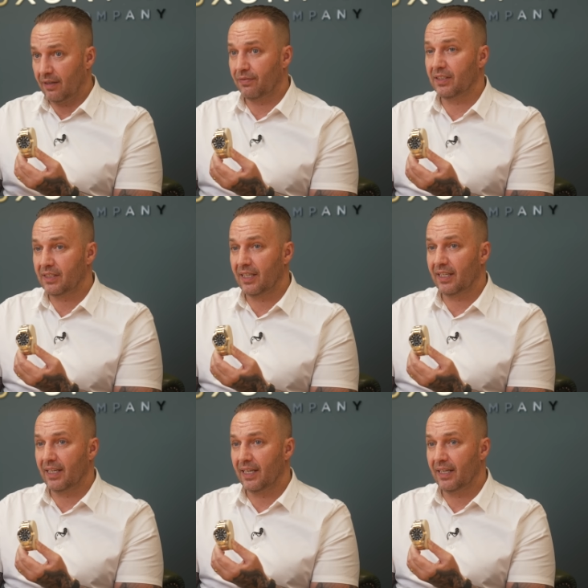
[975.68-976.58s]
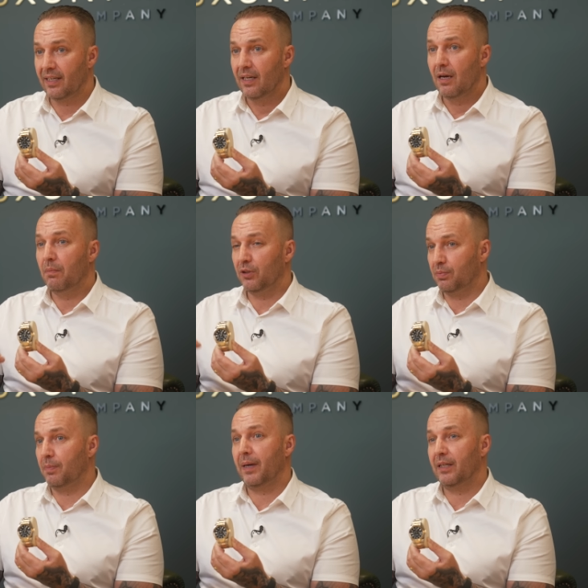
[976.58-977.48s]
definitely take it, but just
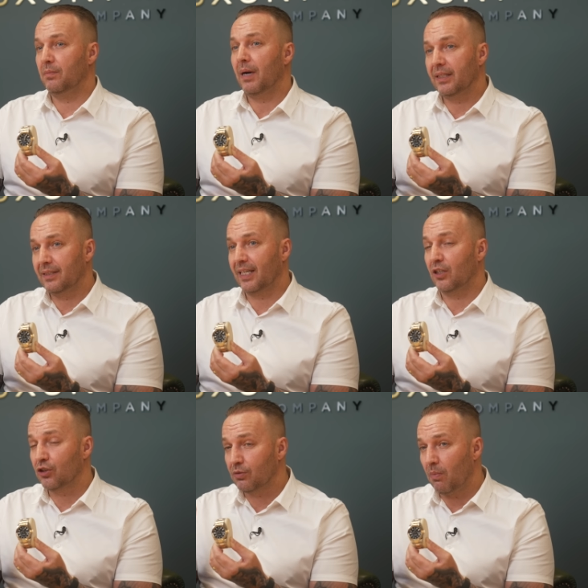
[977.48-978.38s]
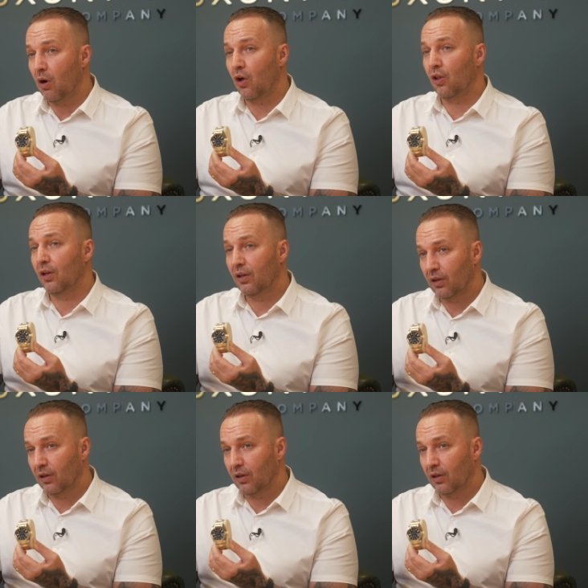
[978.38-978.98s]
prepared you might take a small